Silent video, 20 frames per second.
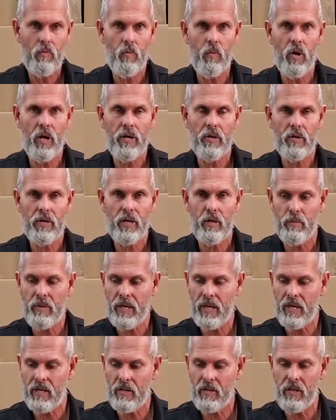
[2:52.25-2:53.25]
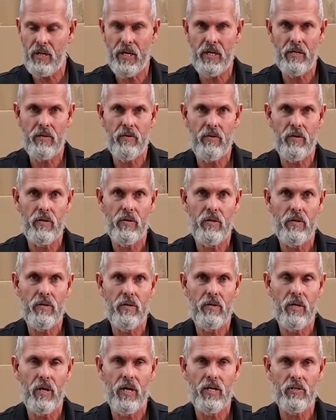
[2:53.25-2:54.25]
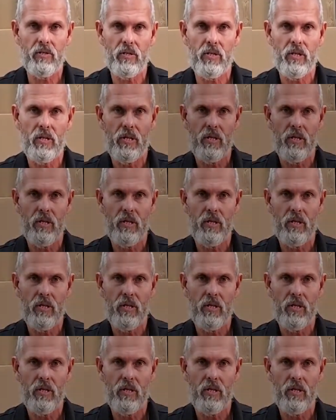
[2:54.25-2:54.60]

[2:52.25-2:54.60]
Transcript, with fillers: water coming out of the end of the nozzle.